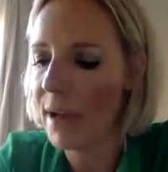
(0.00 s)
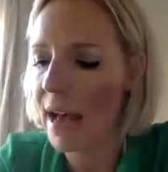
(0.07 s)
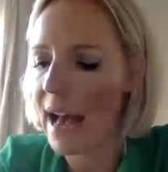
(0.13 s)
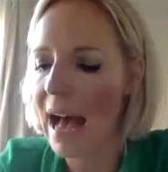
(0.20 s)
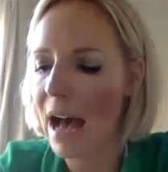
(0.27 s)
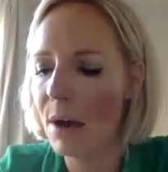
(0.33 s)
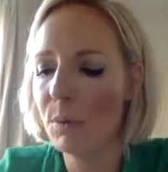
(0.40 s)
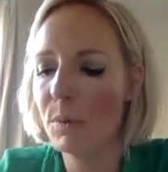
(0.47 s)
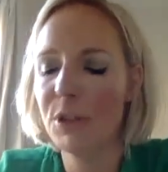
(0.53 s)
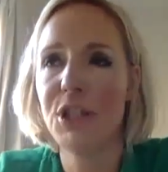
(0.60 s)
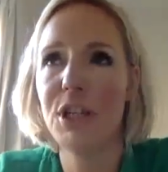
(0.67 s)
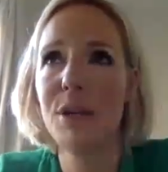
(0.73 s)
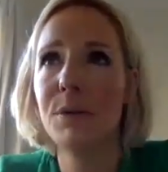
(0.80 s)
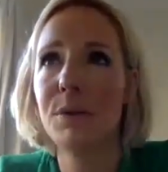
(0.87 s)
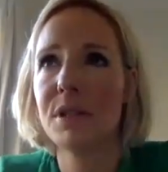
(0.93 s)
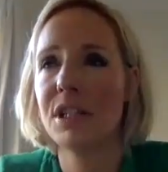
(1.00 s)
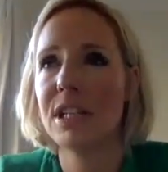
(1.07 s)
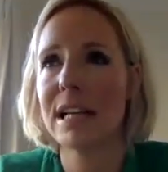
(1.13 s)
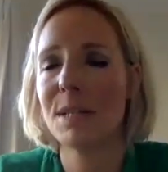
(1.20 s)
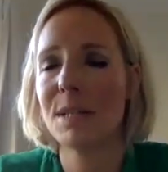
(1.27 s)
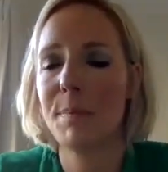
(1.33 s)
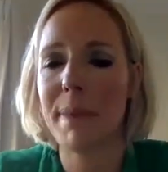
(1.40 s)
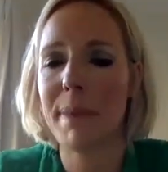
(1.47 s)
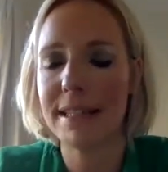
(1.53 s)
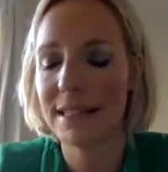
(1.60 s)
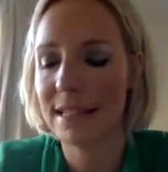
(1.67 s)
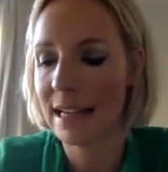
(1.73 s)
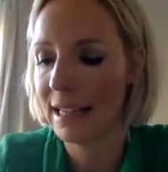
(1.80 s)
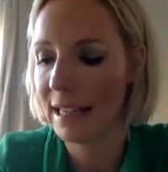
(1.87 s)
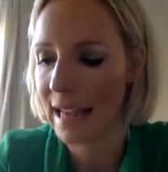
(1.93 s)
How would you suggest we
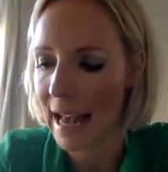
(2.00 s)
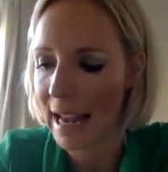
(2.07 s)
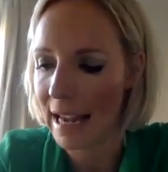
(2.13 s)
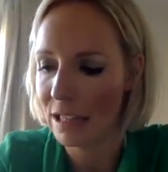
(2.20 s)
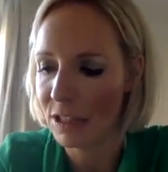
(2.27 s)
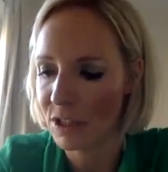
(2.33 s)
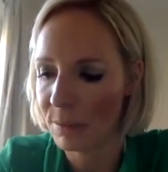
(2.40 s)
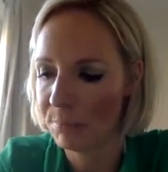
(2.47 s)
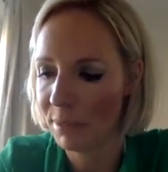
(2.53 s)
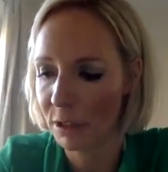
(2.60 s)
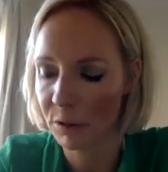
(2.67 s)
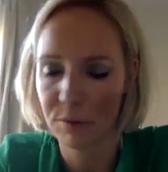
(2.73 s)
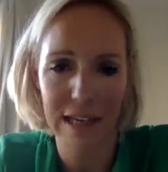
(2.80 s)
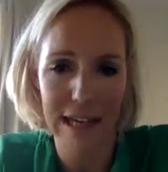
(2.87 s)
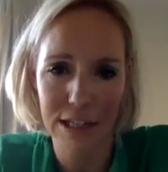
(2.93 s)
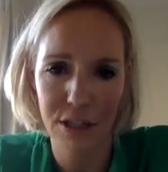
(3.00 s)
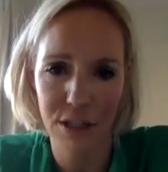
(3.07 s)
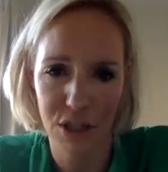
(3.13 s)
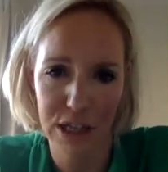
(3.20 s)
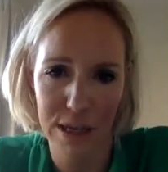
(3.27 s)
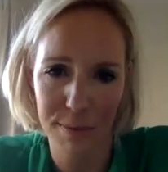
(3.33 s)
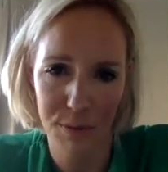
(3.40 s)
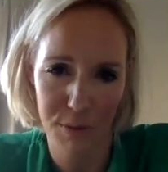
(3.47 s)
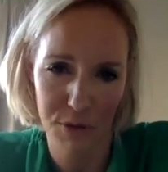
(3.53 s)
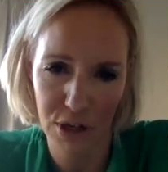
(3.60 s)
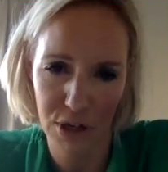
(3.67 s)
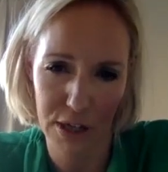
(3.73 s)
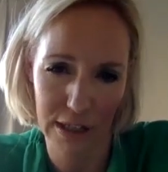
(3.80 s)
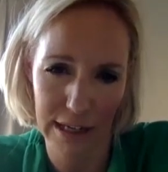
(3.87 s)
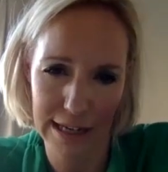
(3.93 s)
best engage and build relationships with
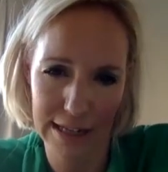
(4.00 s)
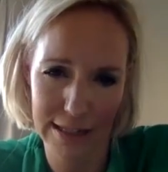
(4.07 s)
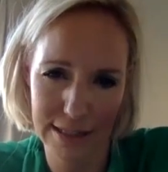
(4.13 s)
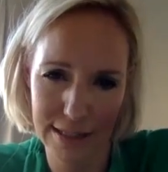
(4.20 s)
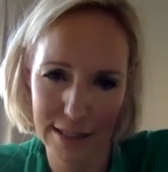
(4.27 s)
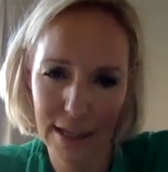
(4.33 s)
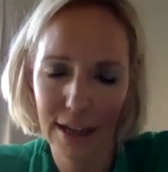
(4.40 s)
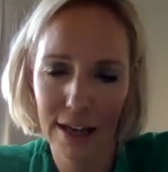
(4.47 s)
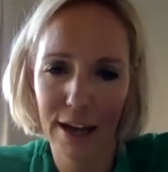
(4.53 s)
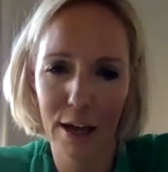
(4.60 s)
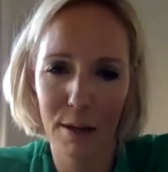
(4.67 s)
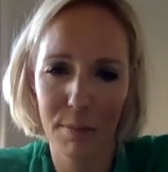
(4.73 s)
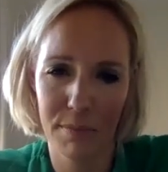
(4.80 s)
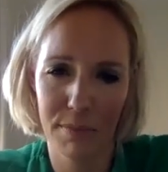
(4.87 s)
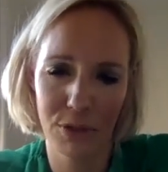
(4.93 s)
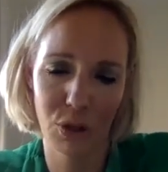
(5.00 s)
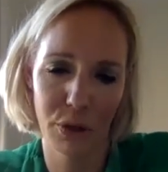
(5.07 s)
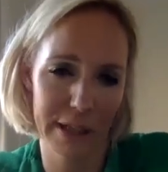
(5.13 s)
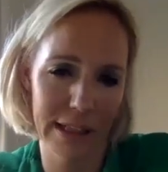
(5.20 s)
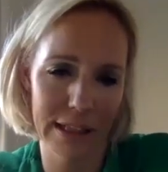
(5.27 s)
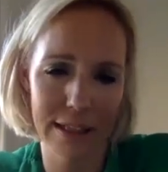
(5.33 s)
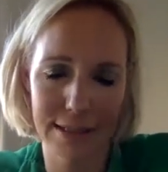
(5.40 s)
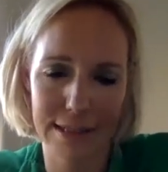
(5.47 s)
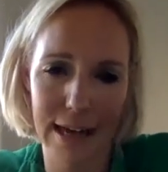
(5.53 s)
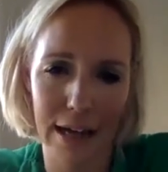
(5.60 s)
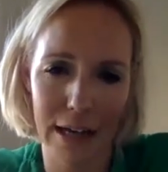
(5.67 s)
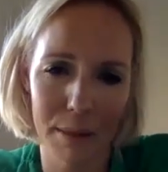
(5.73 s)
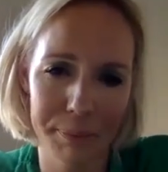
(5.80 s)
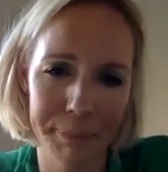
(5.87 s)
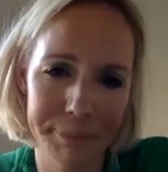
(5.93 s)
journalists during this
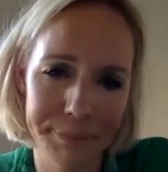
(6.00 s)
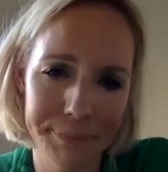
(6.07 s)
time?